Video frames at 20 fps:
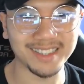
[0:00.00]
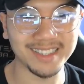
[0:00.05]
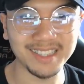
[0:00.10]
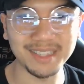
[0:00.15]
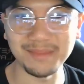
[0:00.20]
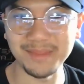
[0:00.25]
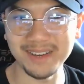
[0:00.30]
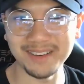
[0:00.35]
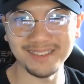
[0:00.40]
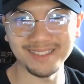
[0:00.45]

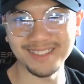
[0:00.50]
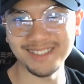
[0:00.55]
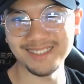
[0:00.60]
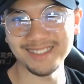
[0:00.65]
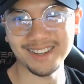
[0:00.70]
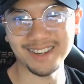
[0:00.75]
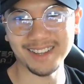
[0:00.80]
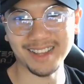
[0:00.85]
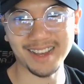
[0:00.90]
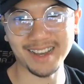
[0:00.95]
email and things
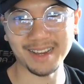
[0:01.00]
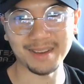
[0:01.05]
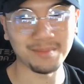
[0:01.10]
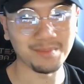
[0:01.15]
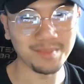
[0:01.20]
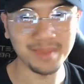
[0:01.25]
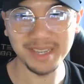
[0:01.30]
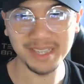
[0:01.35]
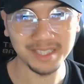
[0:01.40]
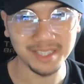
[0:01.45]
like that.
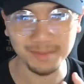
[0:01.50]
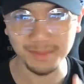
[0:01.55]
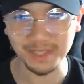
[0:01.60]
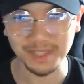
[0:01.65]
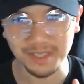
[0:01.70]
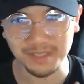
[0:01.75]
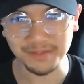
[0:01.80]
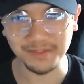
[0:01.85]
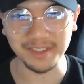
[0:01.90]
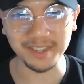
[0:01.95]
Be
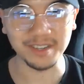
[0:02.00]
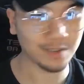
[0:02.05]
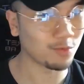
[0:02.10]
specific.